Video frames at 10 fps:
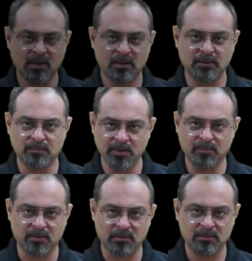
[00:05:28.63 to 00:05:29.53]
The
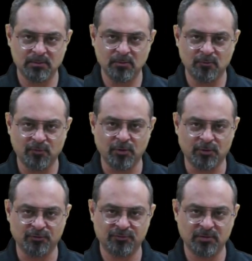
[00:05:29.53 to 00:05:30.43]
people
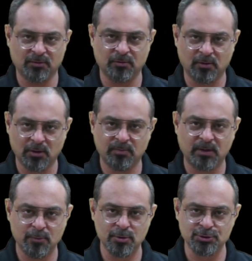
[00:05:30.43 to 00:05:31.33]
focused on the wrong
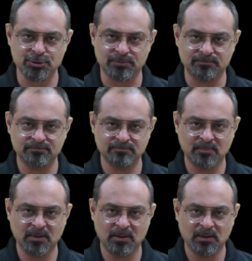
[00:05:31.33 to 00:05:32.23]
preposition.
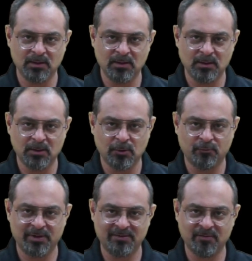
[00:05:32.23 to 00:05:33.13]

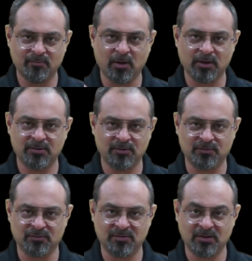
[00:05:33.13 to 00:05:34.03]
Whenever
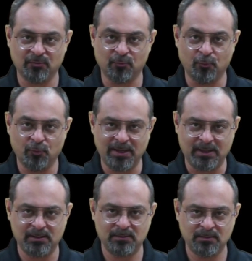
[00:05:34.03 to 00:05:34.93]
politicians say
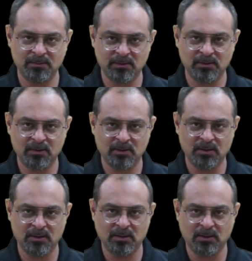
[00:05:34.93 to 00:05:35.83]
"we,"
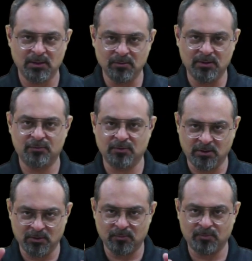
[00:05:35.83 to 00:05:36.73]
you need to
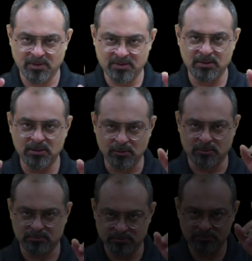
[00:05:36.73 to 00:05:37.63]
interpret "you."